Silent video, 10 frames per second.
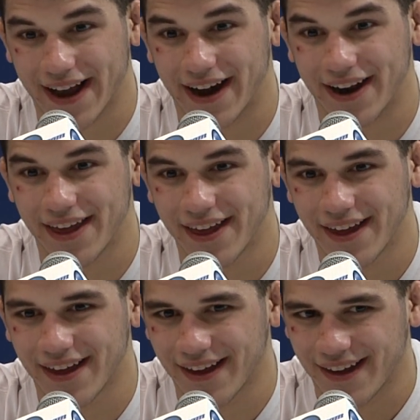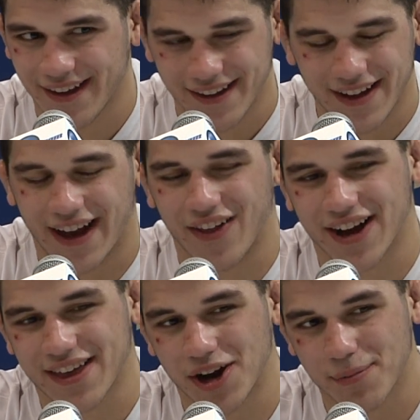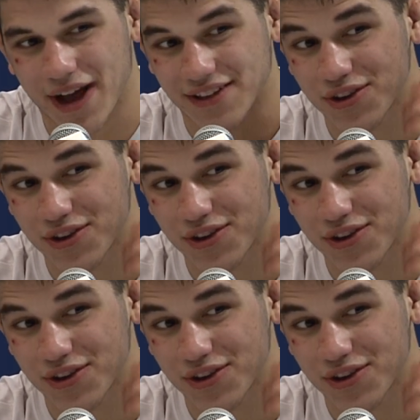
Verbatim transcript: God. I locked that up, got